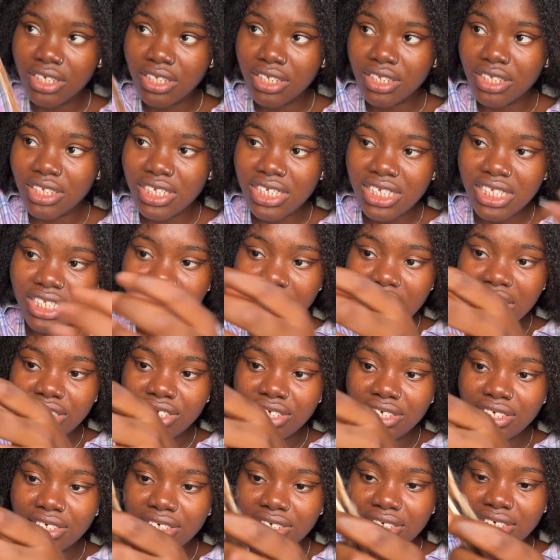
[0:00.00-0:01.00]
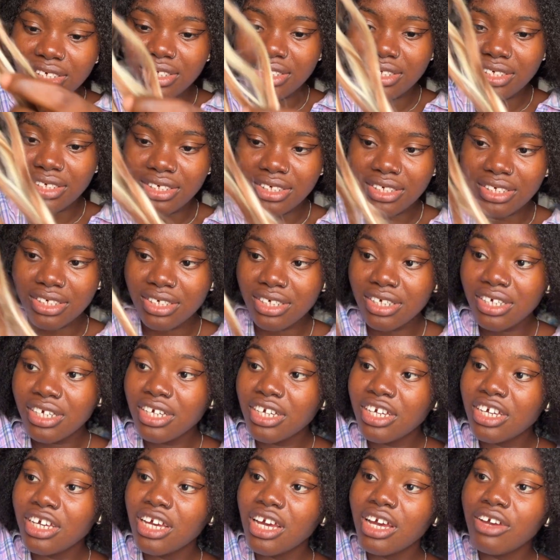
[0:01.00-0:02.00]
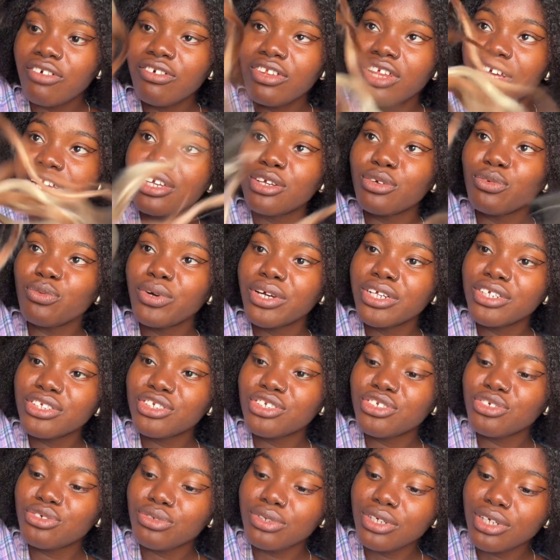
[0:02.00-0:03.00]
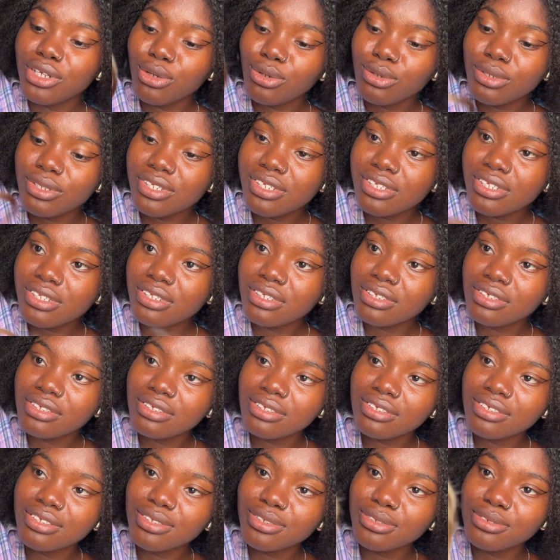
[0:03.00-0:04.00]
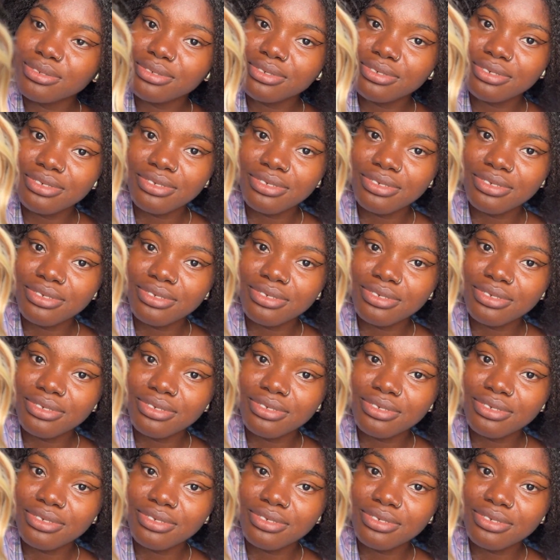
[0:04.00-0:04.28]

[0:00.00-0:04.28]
This thing, I feel like it went through a lot, so